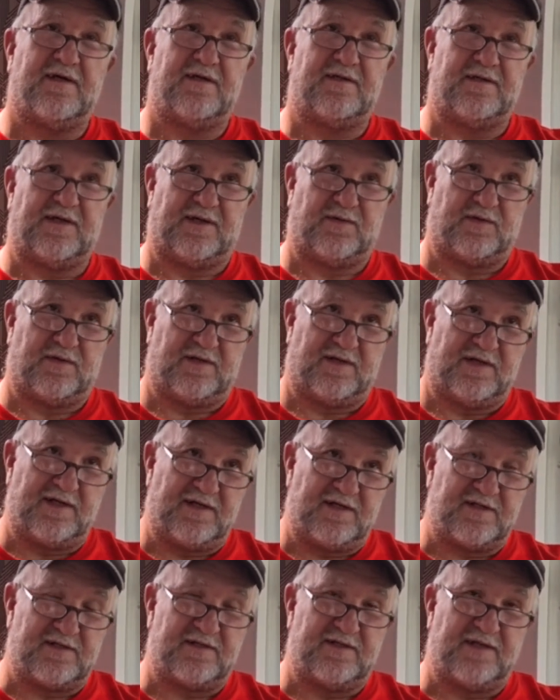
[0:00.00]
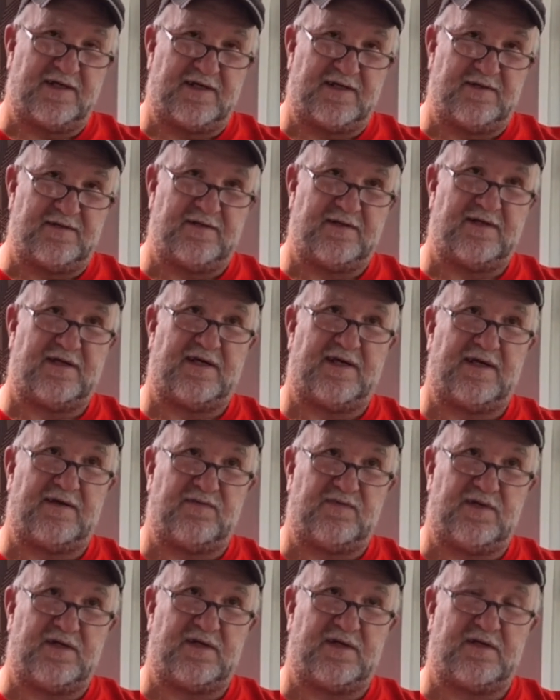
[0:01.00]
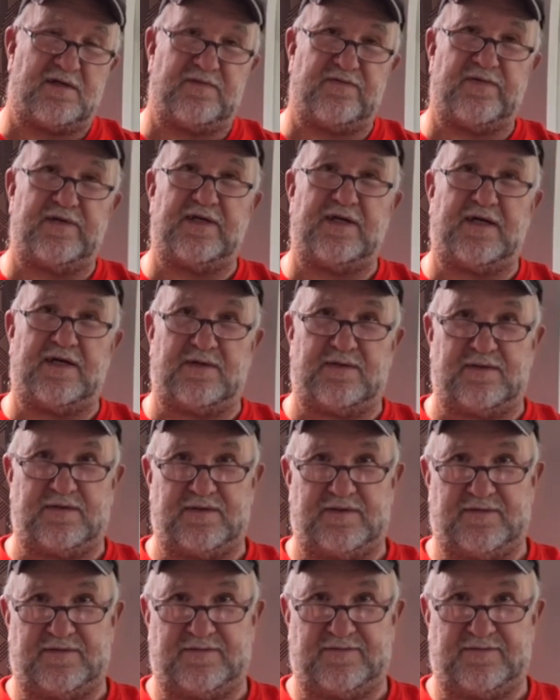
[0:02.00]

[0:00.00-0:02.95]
They will let us know every half an hour.